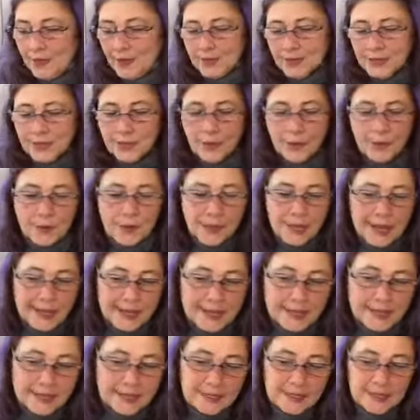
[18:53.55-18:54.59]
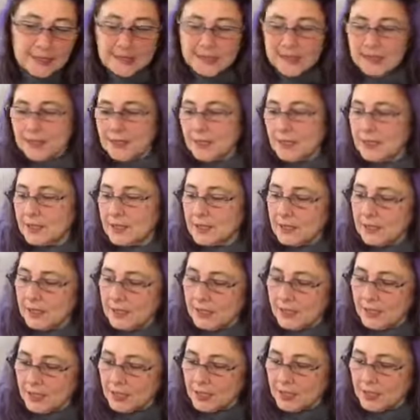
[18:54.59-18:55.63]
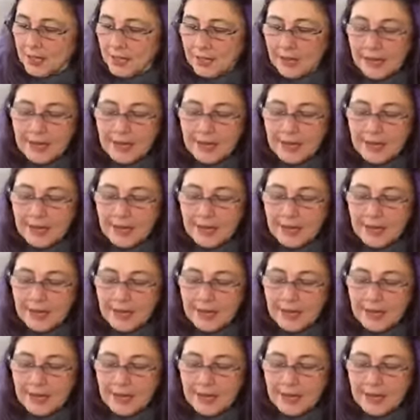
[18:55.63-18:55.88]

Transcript: So that is the T-Touch leash.